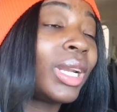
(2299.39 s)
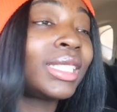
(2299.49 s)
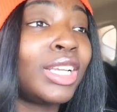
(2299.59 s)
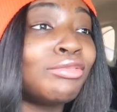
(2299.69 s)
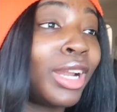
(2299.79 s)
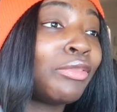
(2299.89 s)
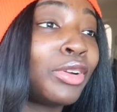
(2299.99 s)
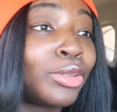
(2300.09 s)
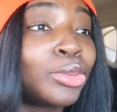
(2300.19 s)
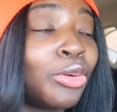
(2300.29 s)
When I say right in
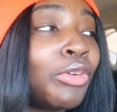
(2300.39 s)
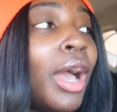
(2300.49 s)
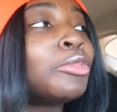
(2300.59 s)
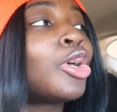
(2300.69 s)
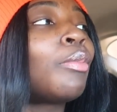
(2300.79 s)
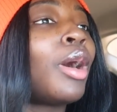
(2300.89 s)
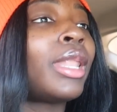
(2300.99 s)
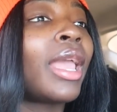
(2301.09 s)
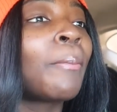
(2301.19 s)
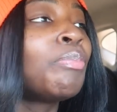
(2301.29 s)
front of the storefront, I'm talking about
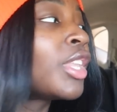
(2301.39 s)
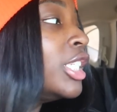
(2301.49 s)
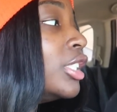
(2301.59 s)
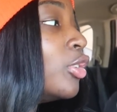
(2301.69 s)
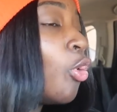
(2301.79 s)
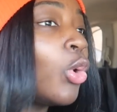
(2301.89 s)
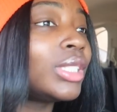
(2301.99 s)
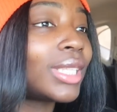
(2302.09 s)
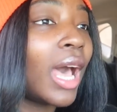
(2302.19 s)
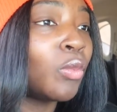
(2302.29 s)
like
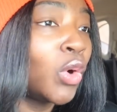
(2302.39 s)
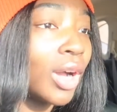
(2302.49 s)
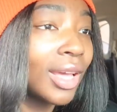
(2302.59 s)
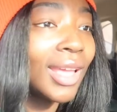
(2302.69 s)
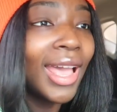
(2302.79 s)
on sidewalk.